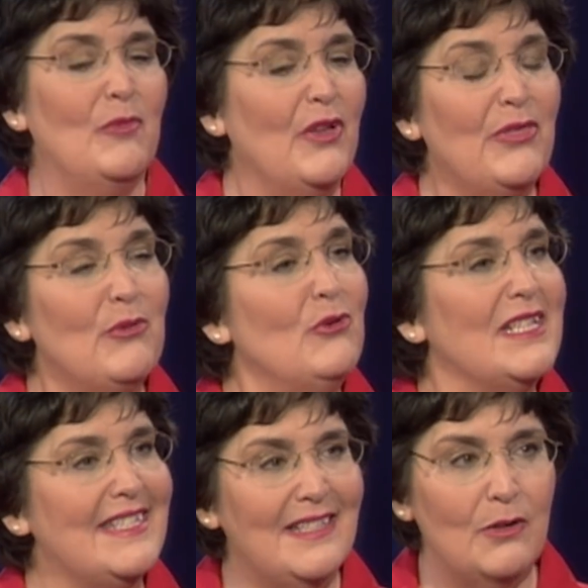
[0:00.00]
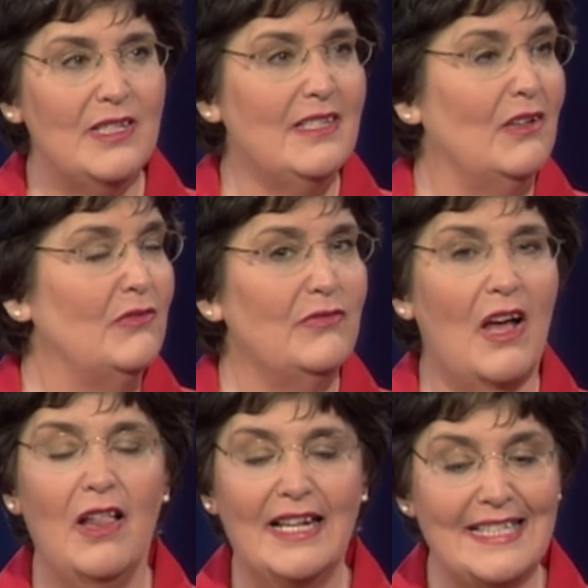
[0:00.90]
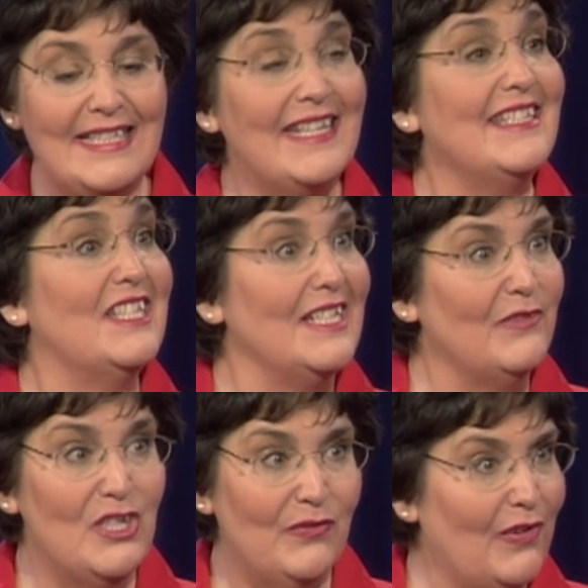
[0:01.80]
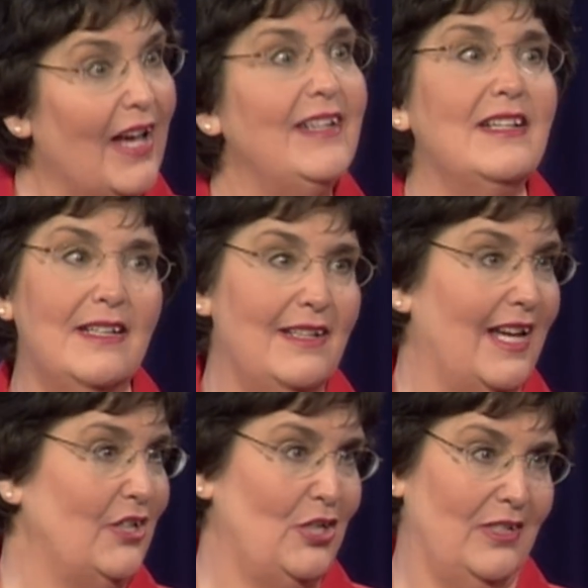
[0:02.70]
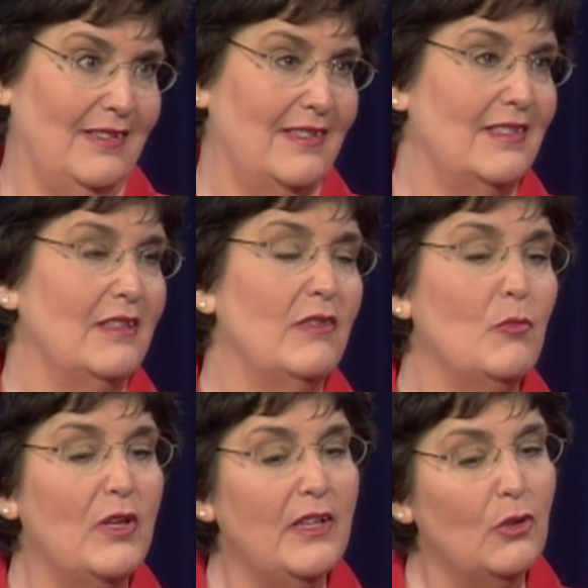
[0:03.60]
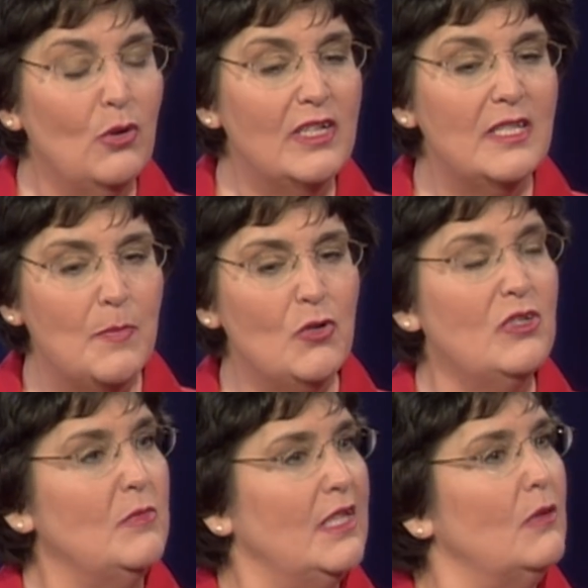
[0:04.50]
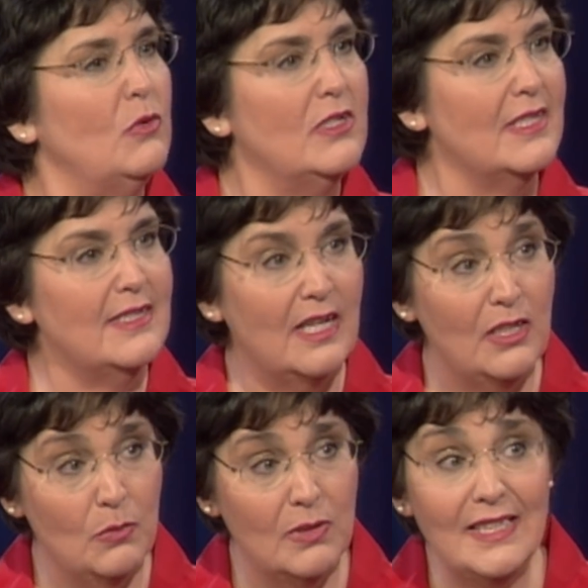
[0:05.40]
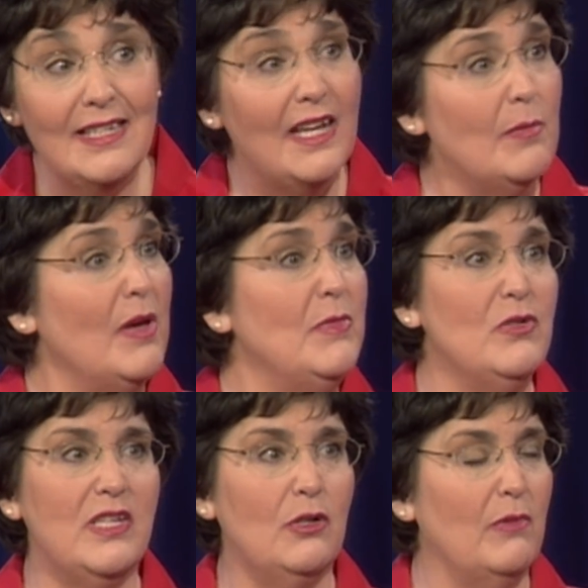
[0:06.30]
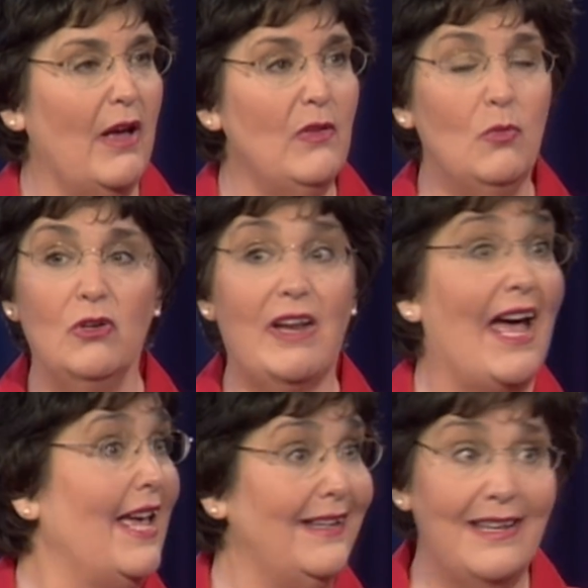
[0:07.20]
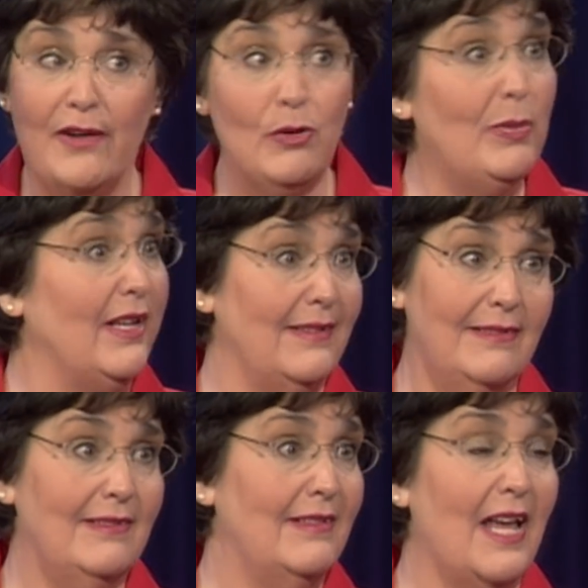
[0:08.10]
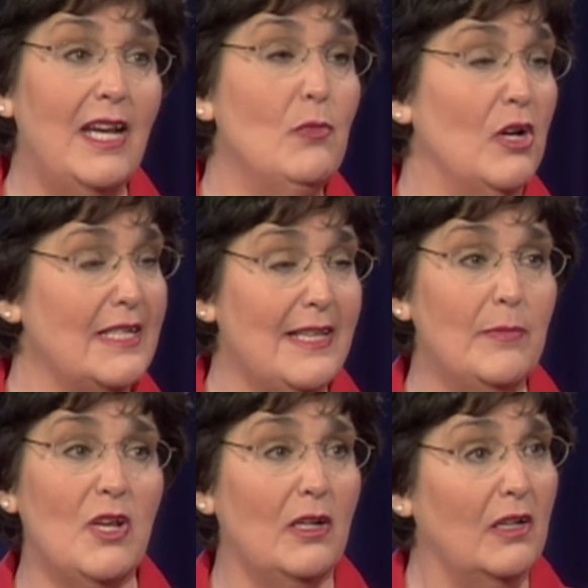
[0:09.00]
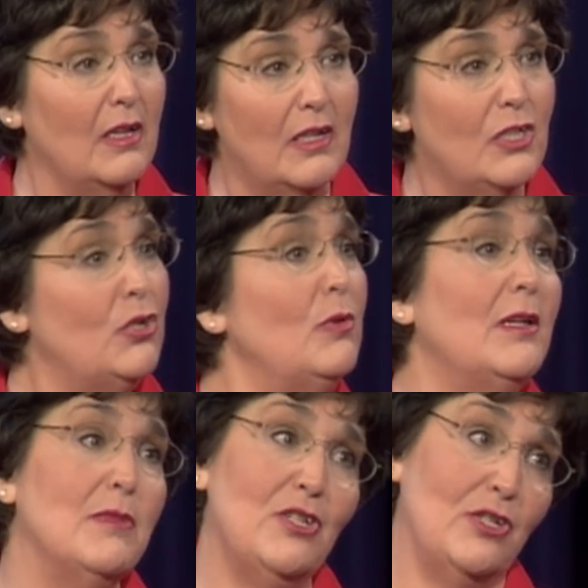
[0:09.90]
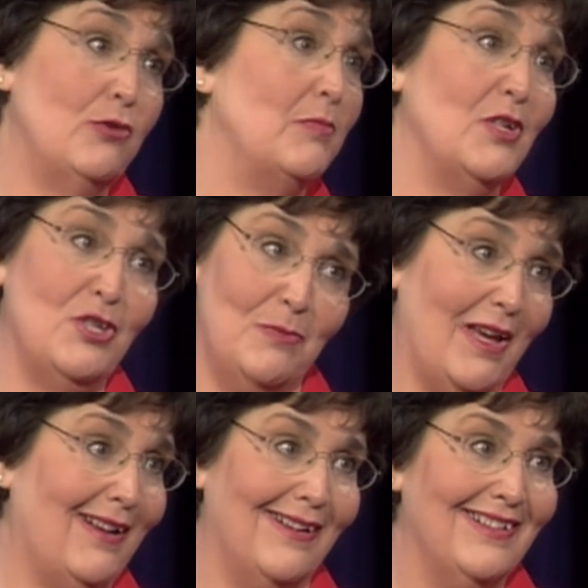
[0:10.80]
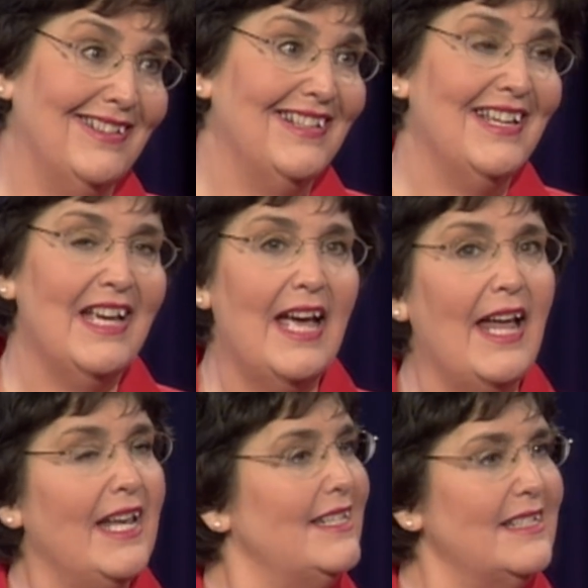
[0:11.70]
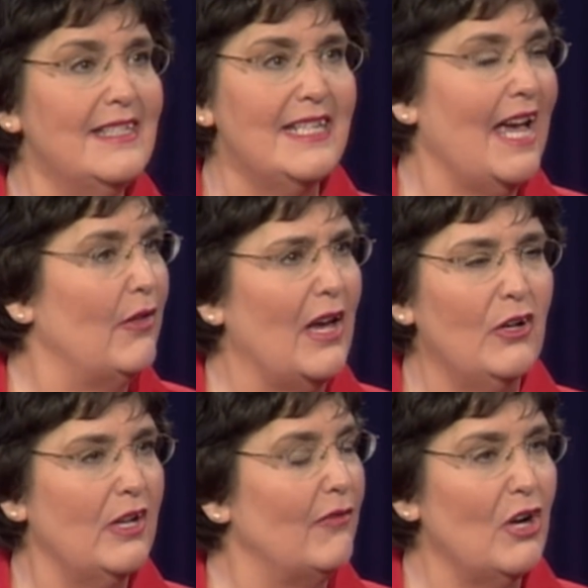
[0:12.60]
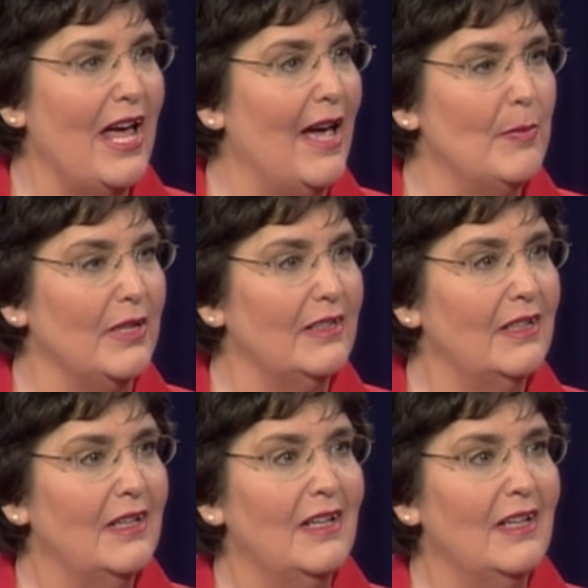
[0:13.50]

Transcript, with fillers: Well, through a series of, all I can say is divine connections. When the Lord spoke to me in the woods and said, "You will take my music around the world," I had never been anywhere except on a 2-week mission trip to Jamaica. And I didn't see how that could ever happen.